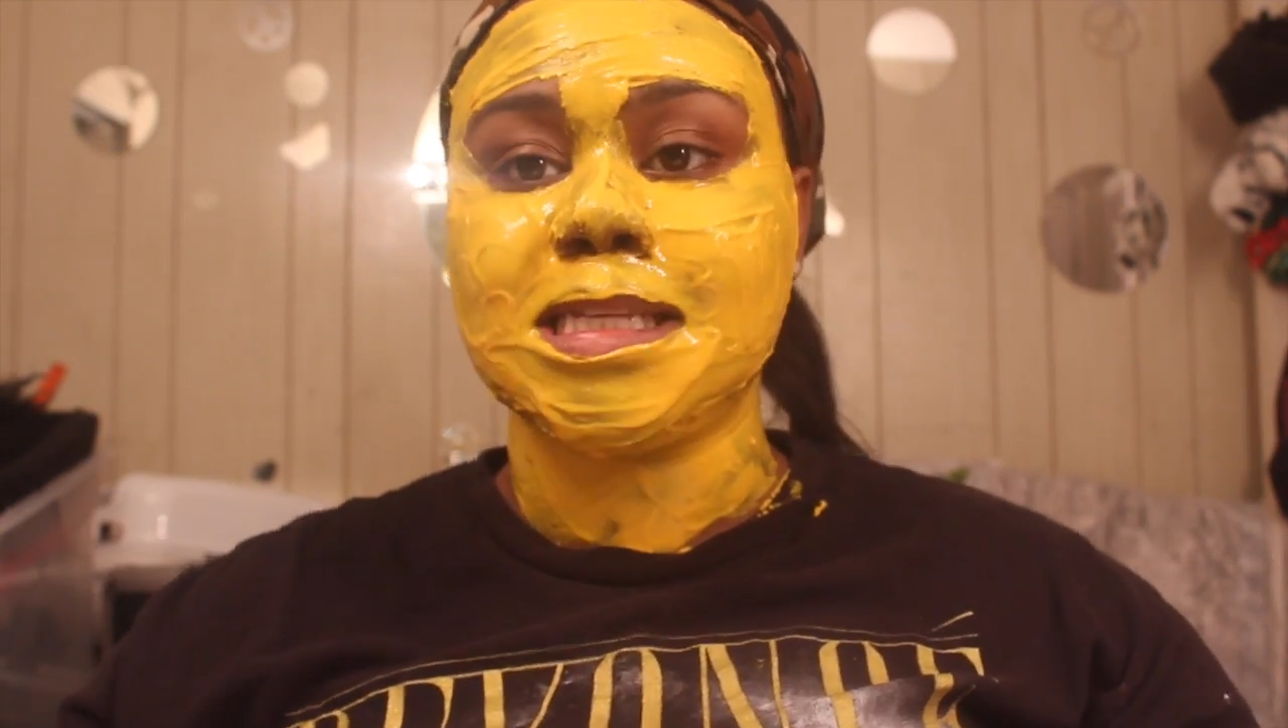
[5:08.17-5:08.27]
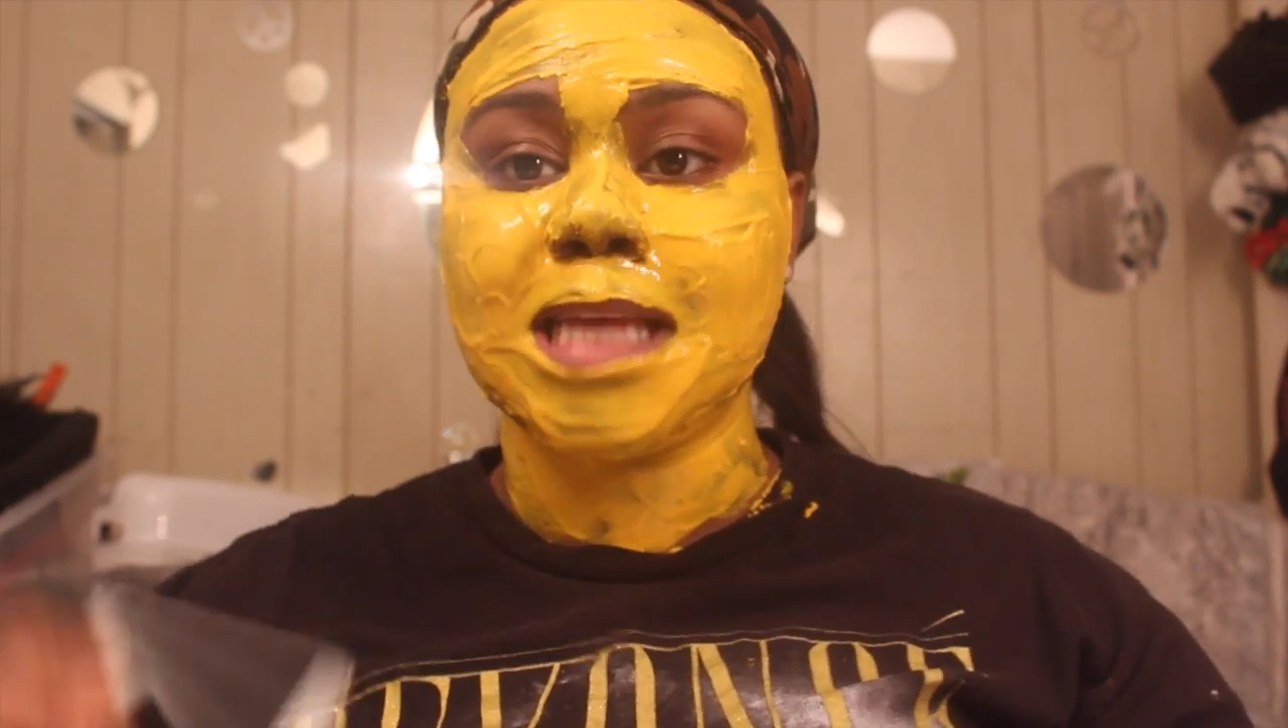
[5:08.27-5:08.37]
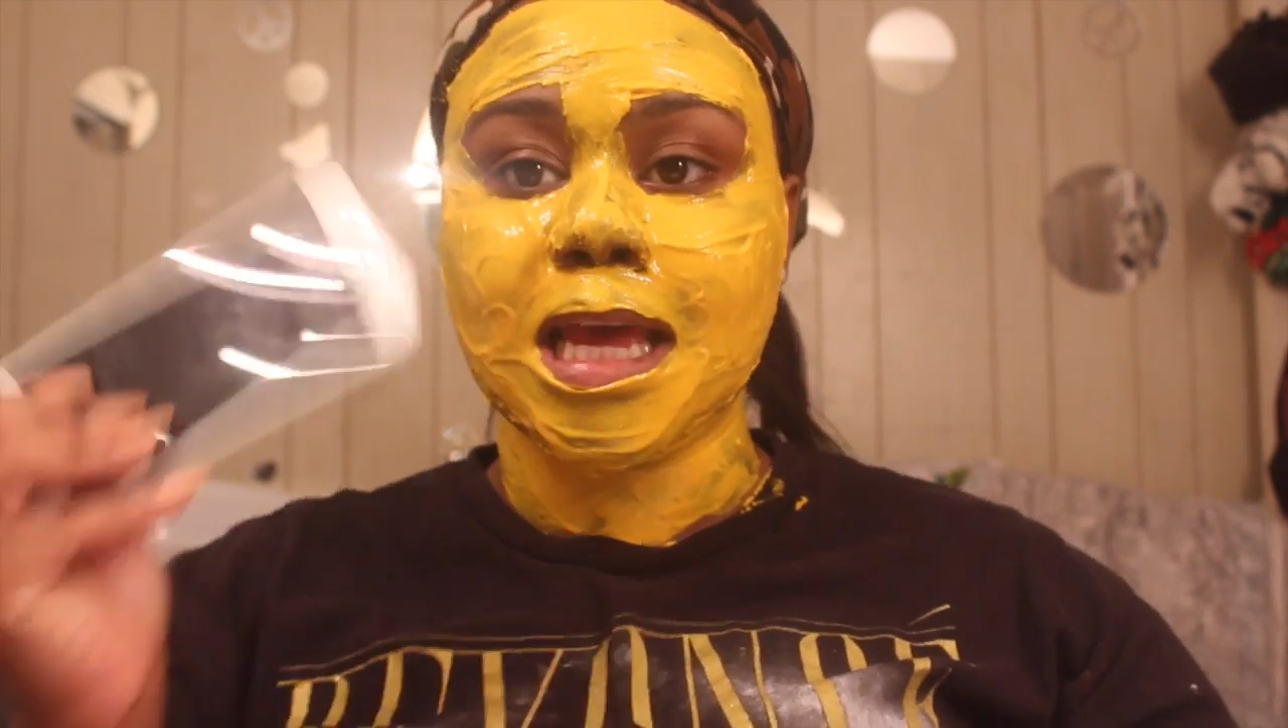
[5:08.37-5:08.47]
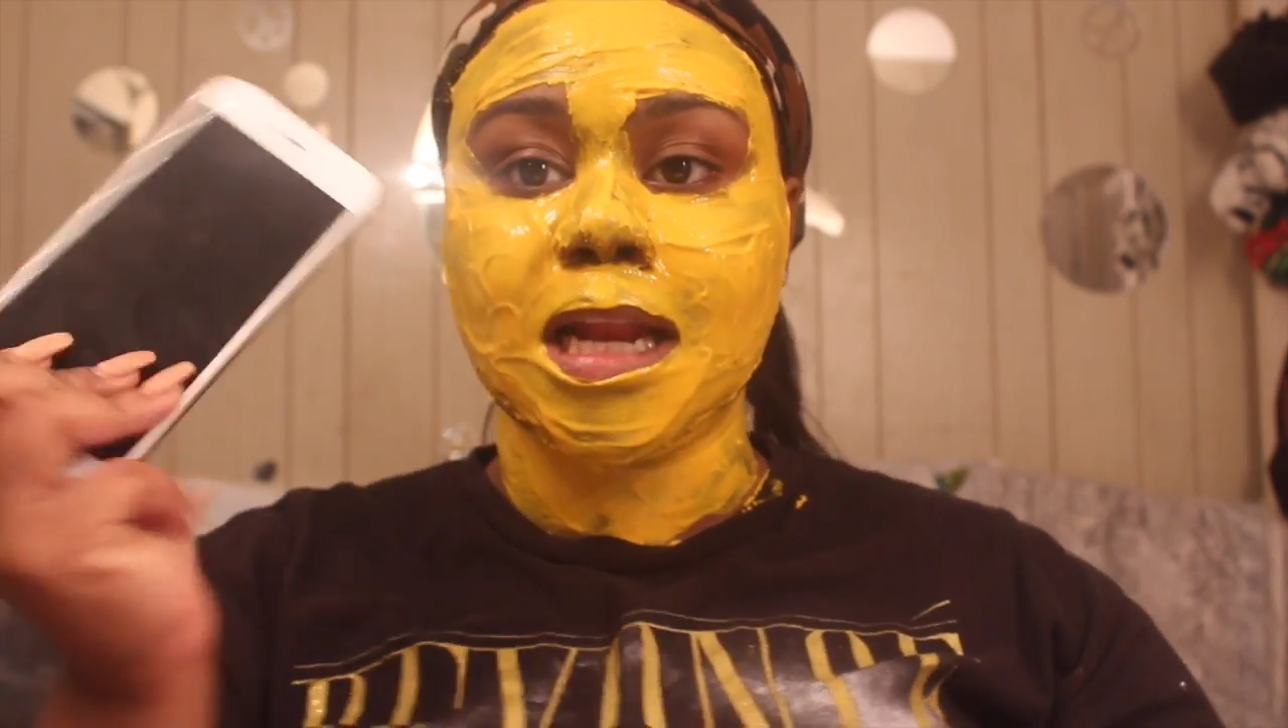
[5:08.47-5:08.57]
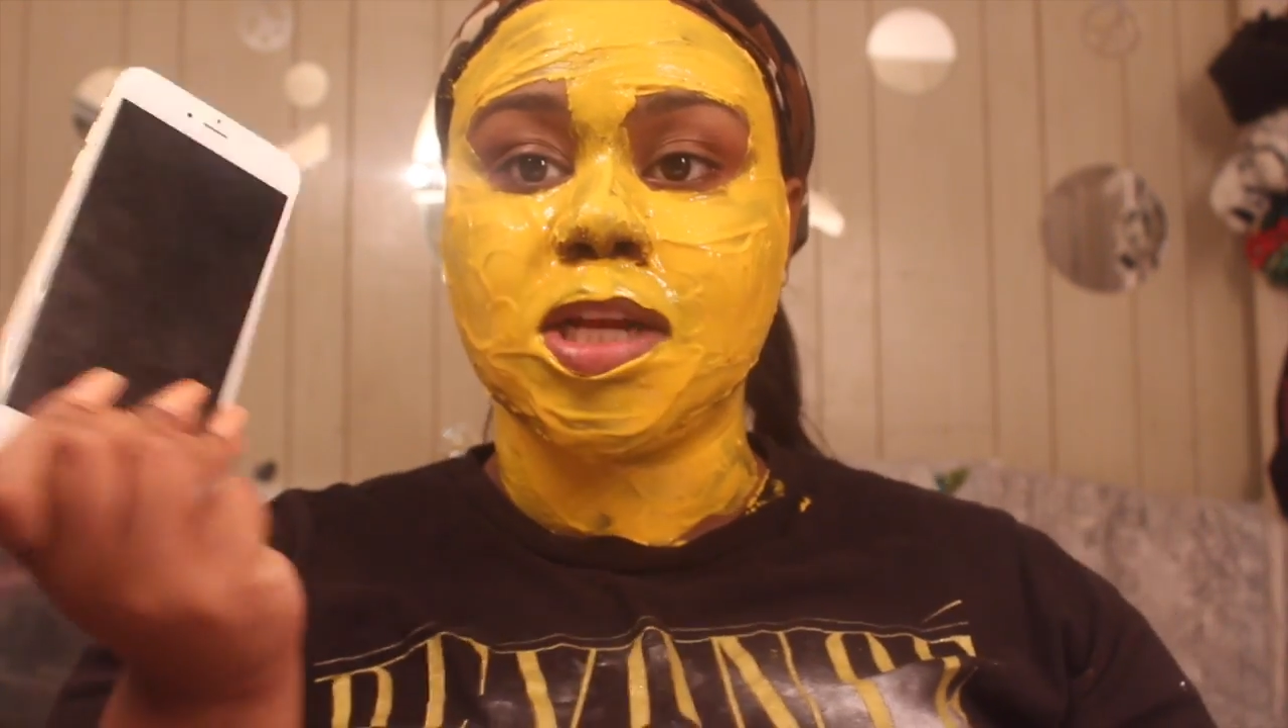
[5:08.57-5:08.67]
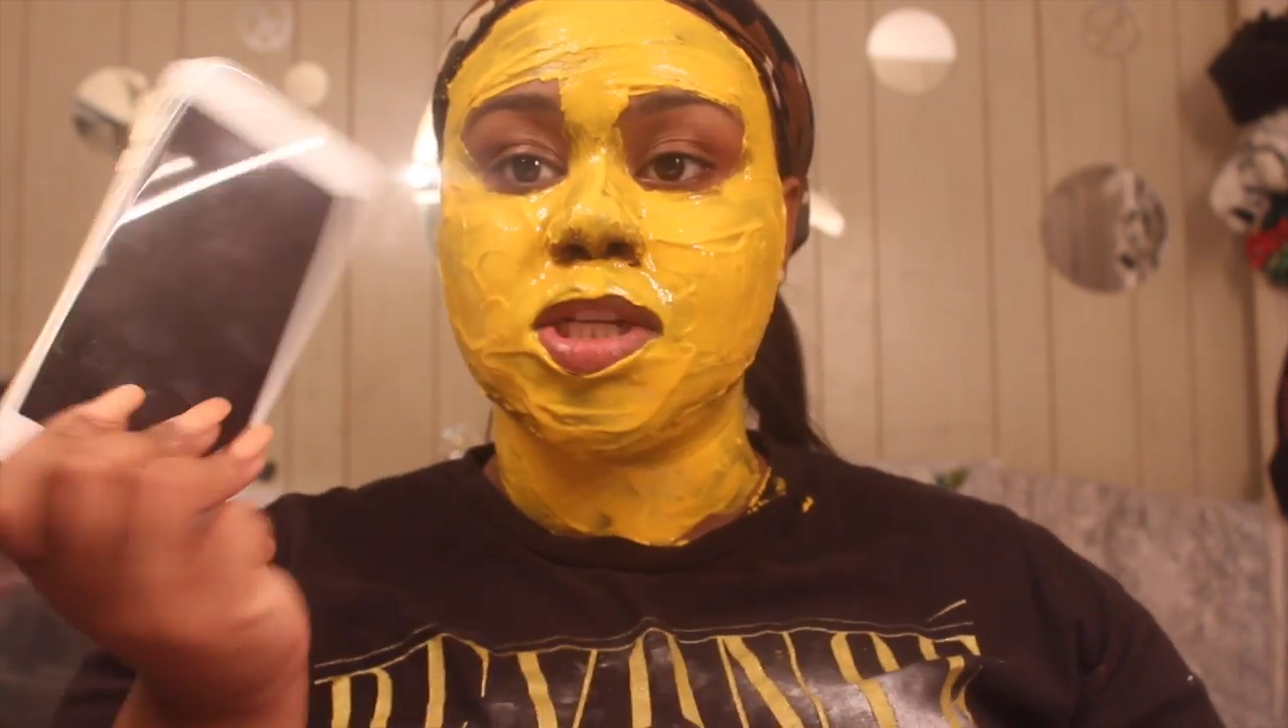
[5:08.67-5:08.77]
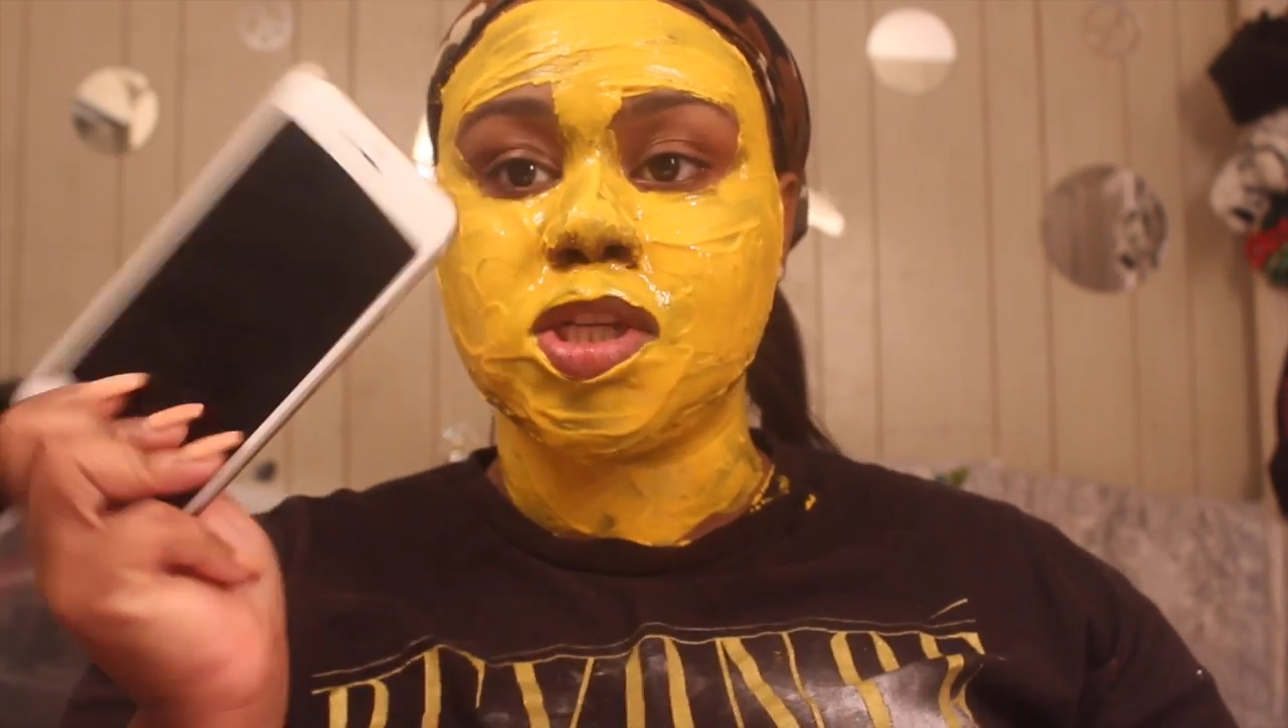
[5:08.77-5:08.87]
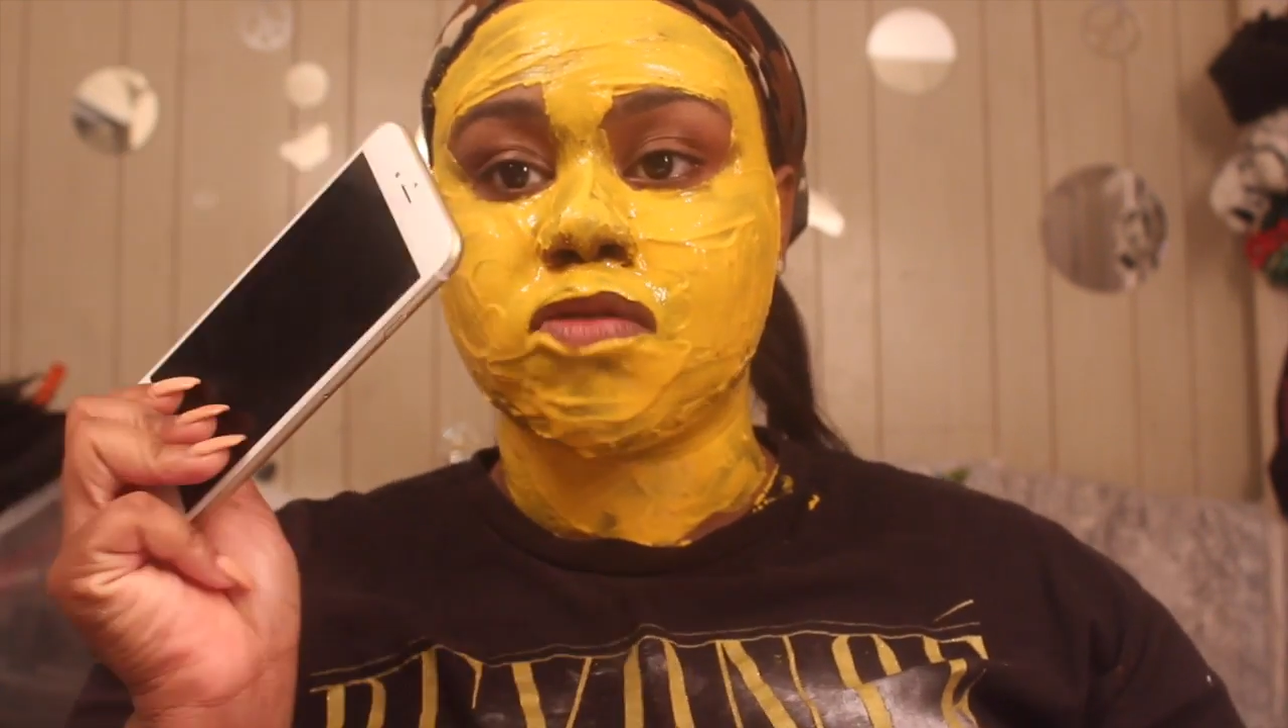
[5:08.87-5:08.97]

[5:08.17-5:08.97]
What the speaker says: sit and